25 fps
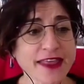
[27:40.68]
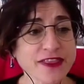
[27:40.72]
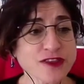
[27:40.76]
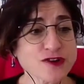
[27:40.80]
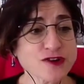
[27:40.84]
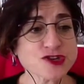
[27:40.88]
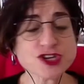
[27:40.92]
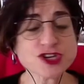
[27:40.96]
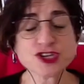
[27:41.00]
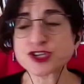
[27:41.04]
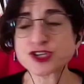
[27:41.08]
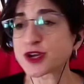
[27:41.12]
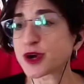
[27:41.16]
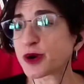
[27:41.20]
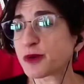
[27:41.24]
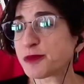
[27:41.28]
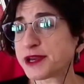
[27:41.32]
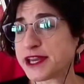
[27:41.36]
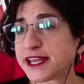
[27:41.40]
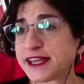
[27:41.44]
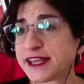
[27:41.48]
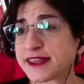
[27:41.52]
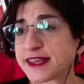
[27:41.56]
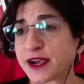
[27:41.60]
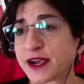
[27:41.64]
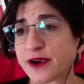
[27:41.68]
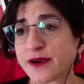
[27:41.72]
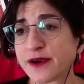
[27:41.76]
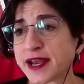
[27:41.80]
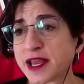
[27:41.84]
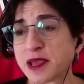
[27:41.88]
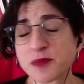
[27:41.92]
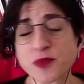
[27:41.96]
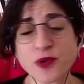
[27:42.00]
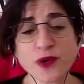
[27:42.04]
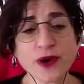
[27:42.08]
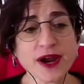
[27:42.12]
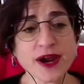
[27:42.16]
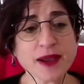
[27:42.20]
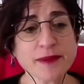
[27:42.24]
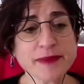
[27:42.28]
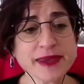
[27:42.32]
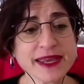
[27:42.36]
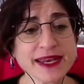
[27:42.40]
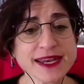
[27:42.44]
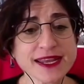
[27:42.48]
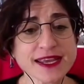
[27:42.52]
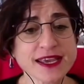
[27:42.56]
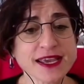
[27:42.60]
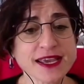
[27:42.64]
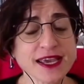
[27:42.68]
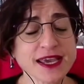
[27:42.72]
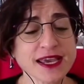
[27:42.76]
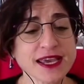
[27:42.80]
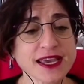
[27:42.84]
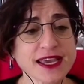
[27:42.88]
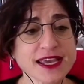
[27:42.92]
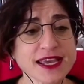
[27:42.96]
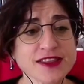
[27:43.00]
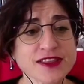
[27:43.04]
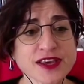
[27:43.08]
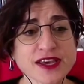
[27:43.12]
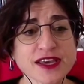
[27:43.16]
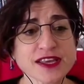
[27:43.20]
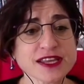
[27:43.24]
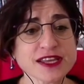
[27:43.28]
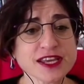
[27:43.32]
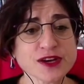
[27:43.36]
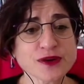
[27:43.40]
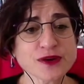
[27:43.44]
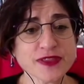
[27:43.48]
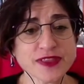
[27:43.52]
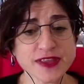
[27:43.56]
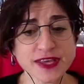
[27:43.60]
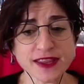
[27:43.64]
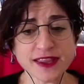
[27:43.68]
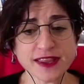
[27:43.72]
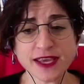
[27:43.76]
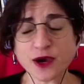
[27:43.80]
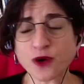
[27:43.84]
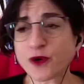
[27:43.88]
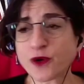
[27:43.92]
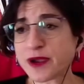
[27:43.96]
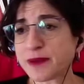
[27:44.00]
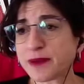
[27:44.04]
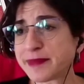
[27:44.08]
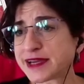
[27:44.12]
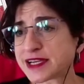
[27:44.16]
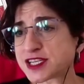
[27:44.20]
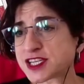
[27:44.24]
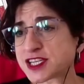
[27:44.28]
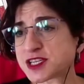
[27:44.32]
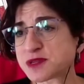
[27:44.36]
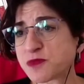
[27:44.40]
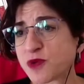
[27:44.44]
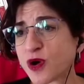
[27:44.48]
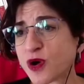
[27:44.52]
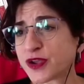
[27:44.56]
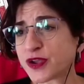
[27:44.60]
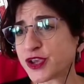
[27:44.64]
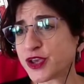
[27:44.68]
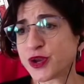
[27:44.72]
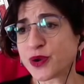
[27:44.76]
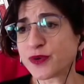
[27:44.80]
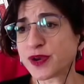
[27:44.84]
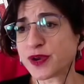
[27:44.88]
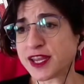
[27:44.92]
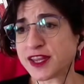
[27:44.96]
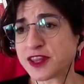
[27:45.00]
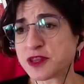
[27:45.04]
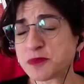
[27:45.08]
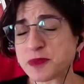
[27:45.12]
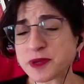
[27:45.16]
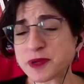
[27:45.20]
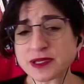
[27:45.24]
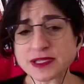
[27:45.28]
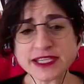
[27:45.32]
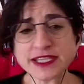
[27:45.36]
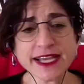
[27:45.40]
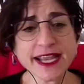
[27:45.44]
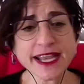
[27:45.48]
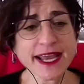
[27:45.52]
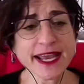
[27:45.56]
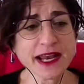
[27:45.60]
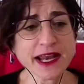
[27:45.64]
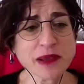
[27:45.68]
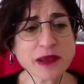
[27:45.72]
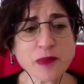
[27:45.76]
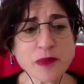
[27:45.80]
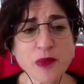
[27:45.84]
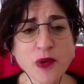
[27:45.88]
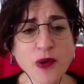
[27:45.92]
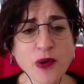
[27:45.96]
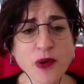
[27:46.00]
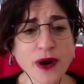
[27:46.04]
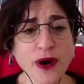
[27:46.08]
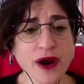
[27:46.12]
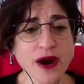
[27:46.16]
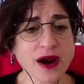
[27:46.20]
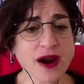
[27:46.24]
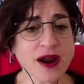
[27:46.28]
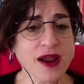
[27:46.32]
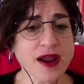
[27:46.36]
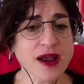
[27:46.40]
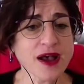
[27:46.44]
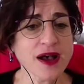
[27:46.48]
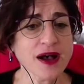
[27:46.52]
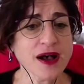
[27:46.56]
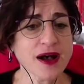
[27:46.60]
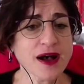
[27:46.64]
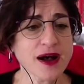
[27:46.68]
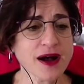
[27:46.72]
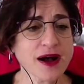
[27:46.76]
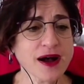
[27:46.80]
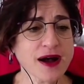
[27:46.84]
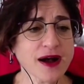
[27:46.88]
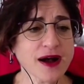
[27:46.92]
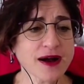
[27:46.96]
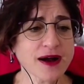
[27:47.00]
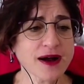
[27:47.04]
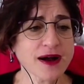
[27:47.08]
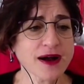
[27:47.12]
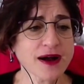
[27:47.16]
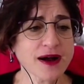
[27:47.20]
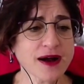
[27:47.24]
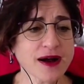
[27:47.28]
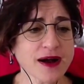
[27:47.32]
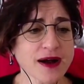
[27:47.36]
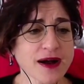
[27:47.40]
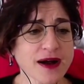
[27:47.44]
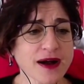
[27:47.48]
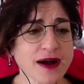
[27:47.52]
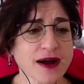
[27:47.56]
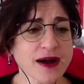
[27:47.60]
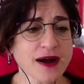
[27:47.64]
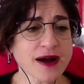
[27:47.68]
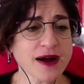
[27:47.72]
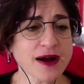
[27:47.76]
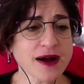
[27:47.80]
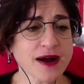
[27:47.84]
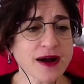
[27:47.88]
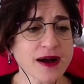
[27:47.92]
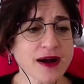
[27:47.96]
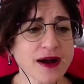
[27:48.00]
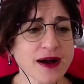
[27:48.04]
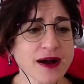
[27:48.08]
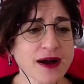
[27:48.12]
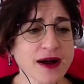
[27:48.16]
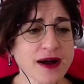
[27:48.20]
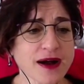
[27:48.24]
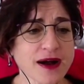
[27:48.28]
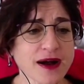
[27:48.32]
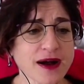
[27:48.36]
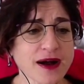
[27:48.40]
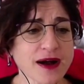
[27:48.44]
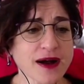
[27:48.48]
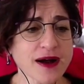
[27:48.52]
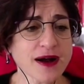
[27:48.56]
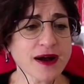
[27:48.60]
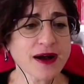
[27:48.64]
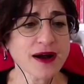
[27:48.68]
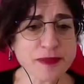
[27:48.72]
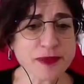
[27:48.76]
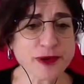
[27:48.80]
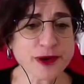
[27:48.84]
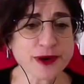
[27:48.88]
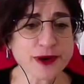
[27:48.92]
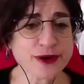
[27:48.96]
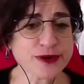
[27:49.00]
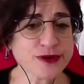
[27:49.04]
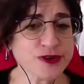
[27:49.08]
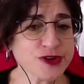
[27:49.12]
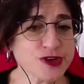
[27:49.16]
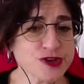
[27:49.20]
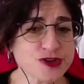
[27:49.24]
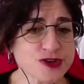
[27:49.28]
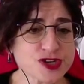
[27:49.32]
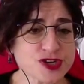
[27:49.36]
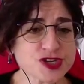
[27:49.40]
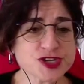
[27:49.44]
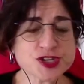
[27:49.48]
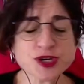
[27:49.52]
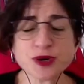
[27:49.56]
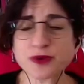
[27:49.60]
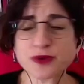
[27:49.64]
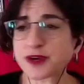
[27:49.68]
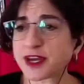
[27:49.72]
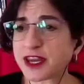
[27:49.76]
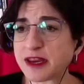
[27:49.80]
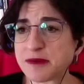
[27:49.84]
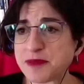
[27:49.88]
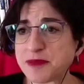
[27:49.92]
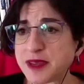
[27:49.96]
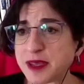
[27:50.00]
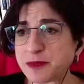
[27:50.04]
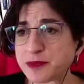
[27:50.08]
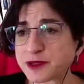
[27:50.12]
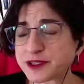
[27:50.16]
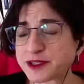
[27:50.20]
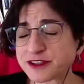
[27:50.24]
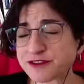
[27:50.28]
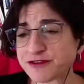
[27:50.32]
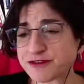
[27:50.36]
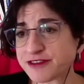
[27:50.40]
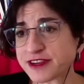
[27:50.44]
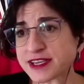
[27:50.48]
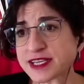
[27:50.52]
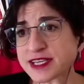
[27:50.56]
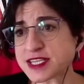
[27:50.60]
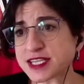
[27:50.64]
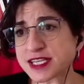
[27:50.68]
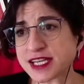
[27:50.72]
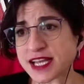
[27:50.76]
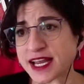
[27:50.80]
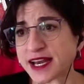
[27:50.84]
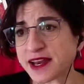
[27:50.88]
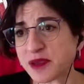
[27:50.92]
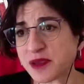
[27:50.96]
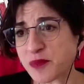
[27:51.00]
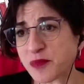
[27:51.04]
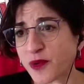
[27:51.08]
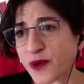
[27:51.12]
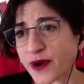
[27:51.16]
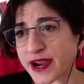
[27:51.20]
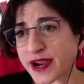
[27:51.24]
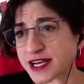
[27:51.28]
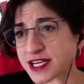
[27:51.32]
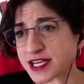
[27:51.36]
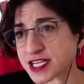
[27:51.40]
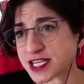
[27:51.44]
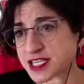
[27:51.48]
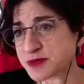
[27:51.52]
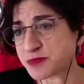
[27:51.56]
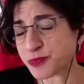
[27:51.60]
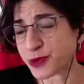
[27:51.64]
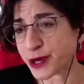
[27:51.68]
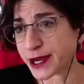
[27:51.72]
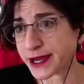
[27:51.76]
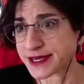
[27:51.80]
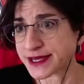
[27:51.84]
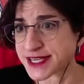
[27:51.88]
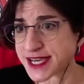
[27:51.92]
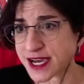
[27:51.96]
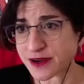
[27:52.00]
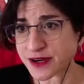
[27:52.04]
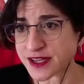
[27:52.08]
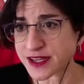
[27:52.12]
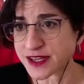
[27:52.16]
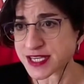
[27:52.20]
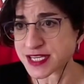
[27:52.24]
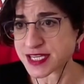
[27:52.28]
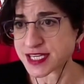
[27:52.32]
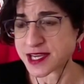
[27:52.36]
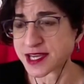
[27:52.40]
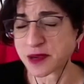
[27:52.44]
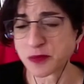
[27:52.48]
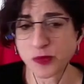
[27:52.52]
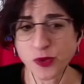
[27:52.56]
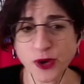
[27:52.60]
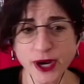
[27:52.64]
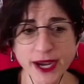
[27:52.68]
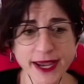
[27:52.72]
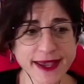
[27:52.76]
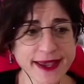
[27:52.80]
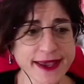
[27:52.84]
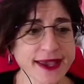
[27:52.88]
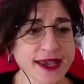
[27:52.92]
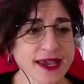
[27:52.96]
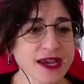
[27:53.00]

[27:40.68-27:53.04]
and there's just nobody there anymore. I mean, the equipment is small. You don't need the building anymore. When you move from copper to fiber, you just don't need people to fix it anymore. It doesn't break down in the same way.